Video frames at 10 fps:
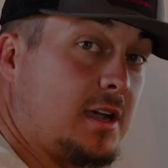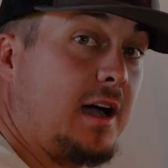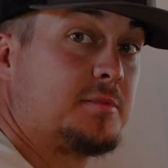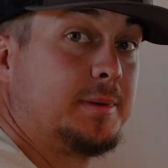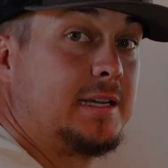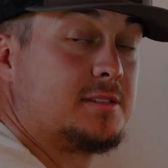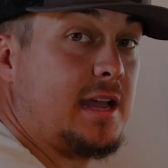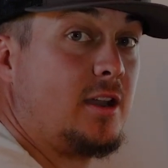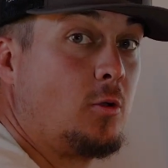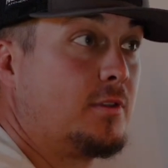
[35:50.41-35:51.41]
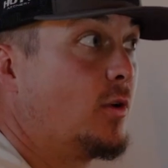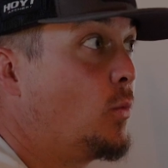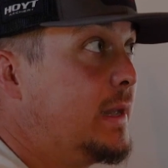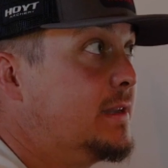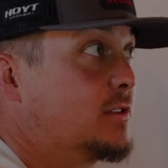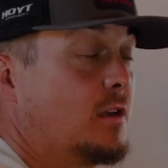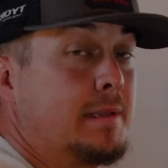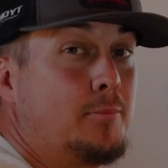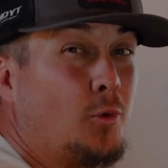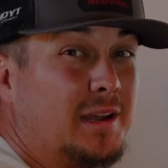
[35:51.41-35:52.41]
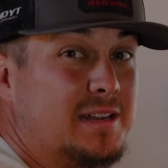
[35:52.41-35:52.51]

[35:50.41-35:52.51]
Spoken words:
tops because I know that the wind is going to be more